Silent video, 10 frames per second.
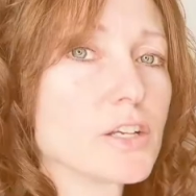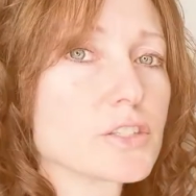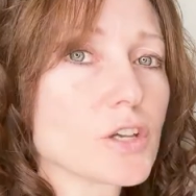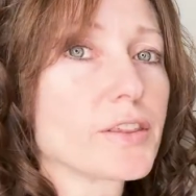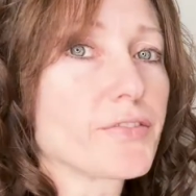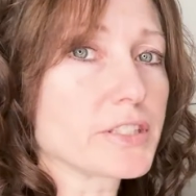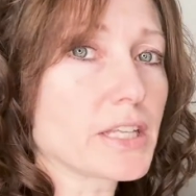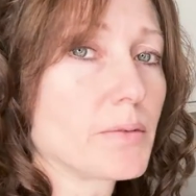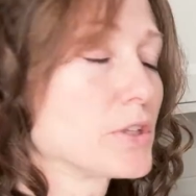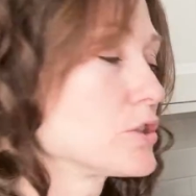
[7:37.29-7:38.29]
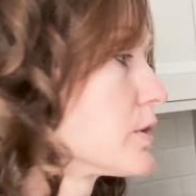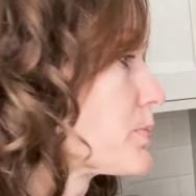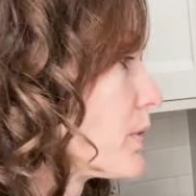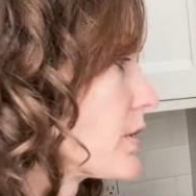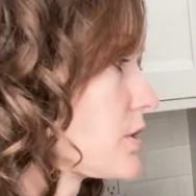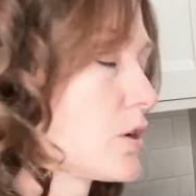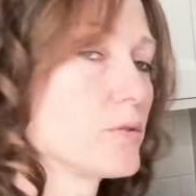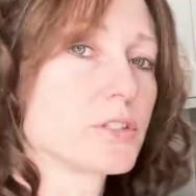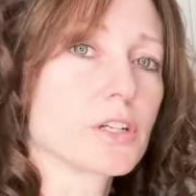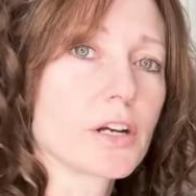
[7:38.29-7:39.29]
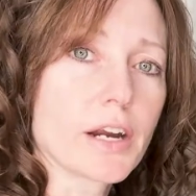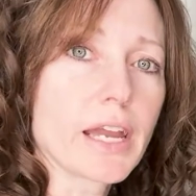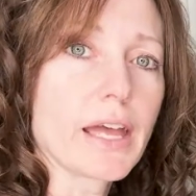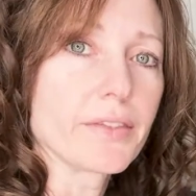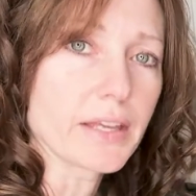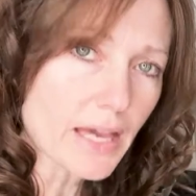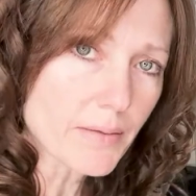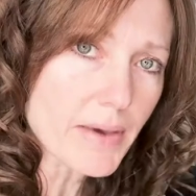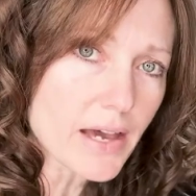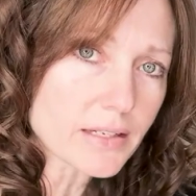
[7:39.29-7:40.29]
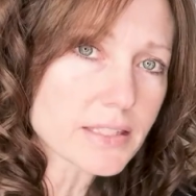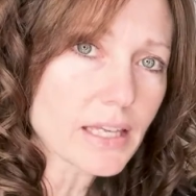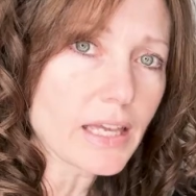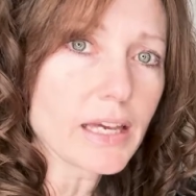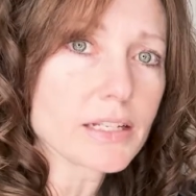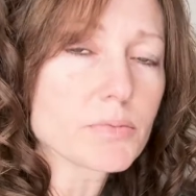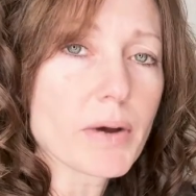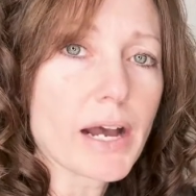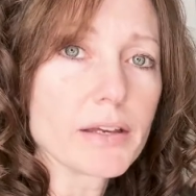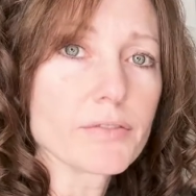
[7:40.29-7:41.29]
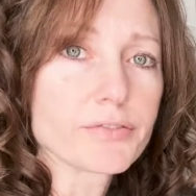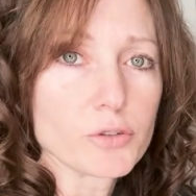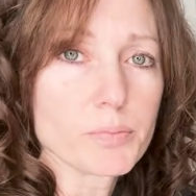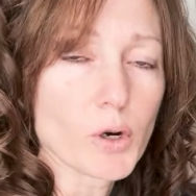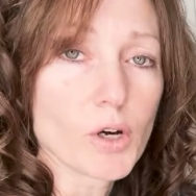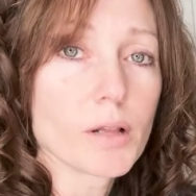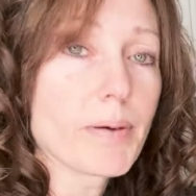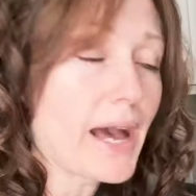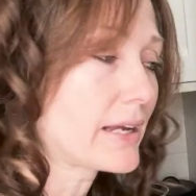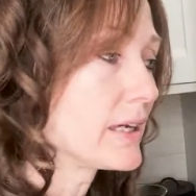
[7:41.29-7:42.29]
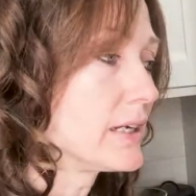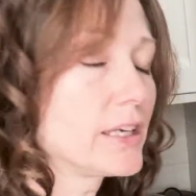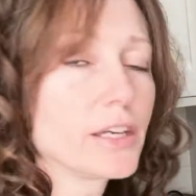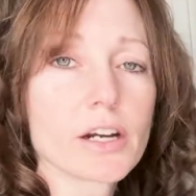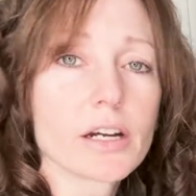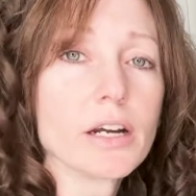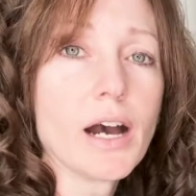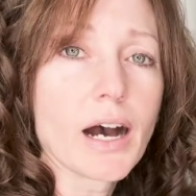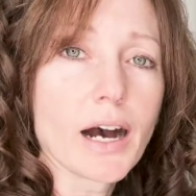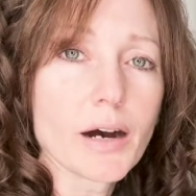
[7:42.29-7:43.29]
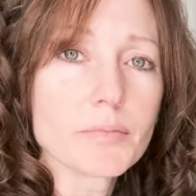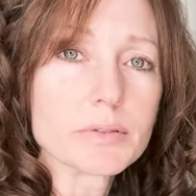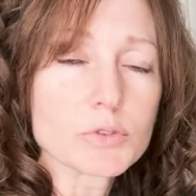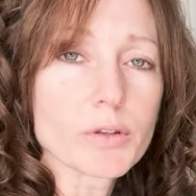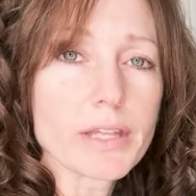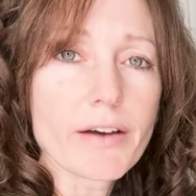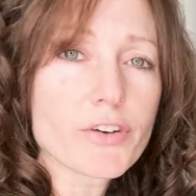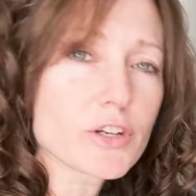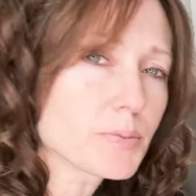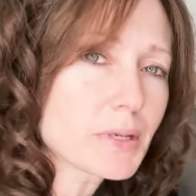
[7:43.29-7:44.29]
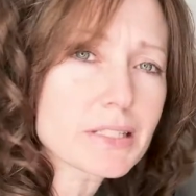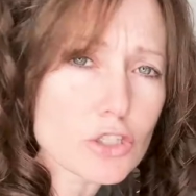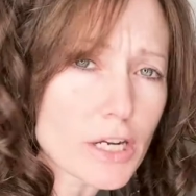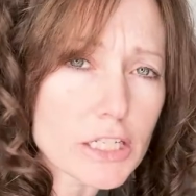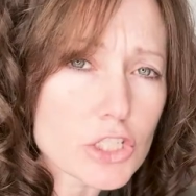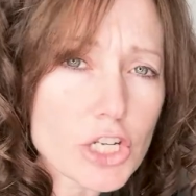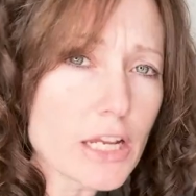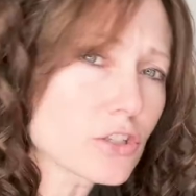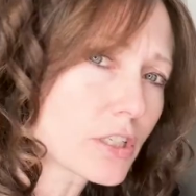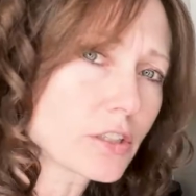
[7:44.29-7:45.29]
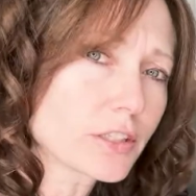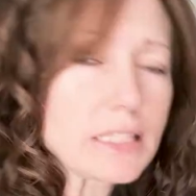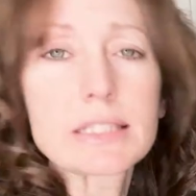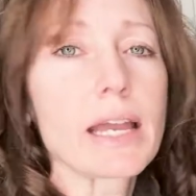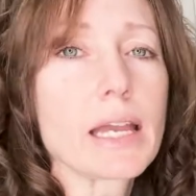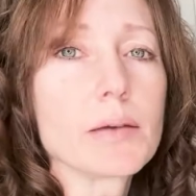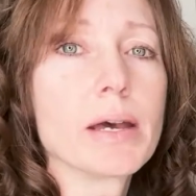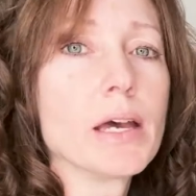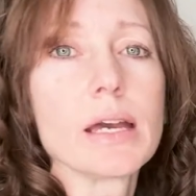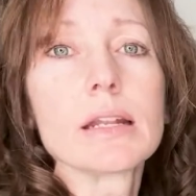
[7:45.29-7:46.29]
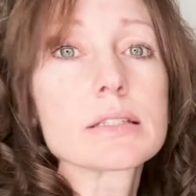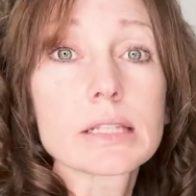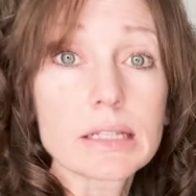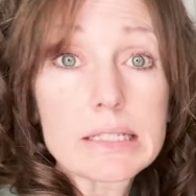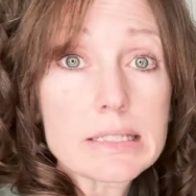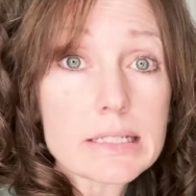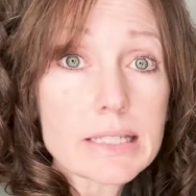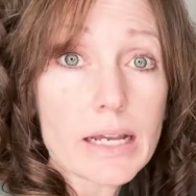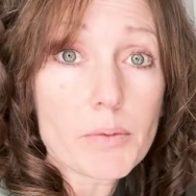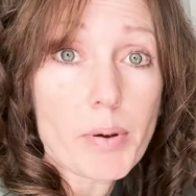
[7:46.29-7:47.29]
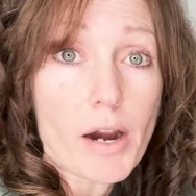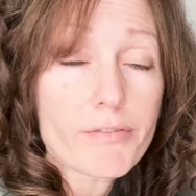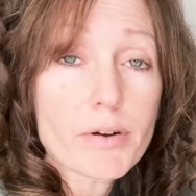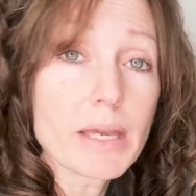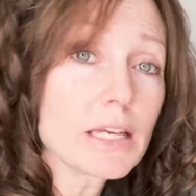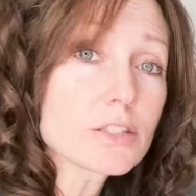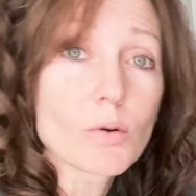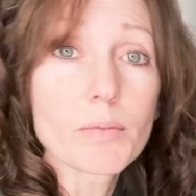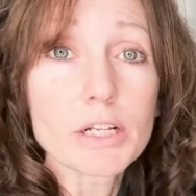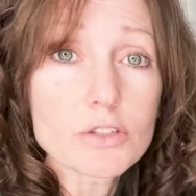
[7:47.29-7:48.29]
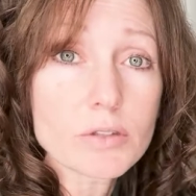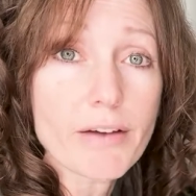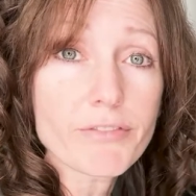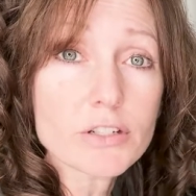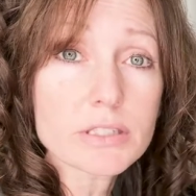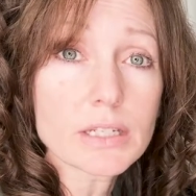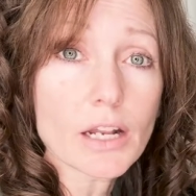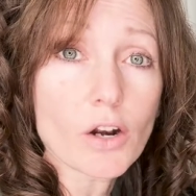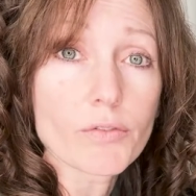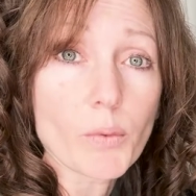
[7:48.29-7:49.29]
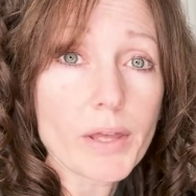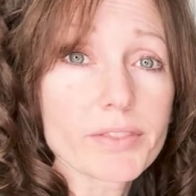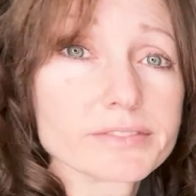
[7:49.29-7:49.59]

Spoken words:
So the first thing I'm gonna do is put the toaster and the Chemex and my fruit bowl back in here. I'm doing that first because it's not gonna change, it's gonna look the same. It's the least exciting part for me, so I'm gonna do that first and get it over with.